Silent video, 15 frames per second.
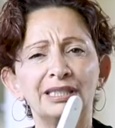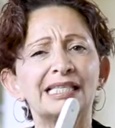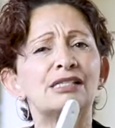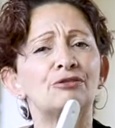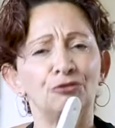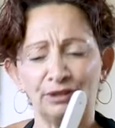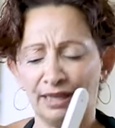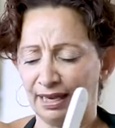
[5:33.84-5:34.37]
its
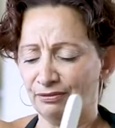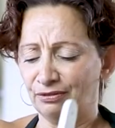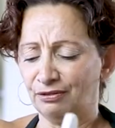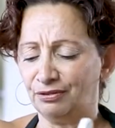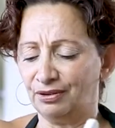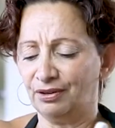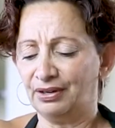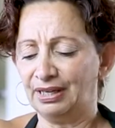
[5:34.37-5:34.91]
flavour
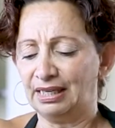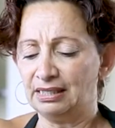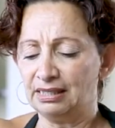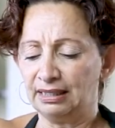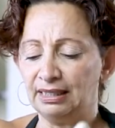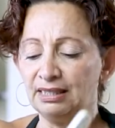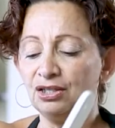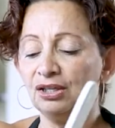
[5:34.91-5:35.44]
very
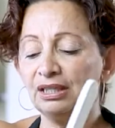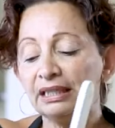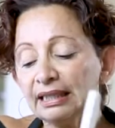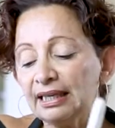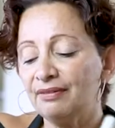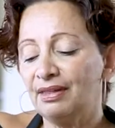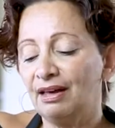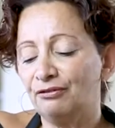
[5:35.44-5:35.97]
easily, so I'm going to
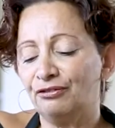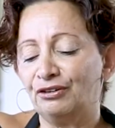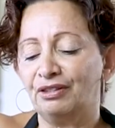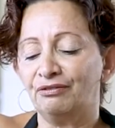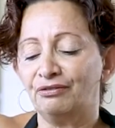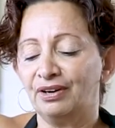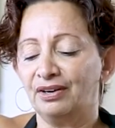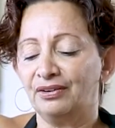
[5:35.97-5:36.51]
leave that for the
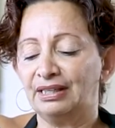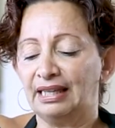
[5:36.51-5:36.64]
very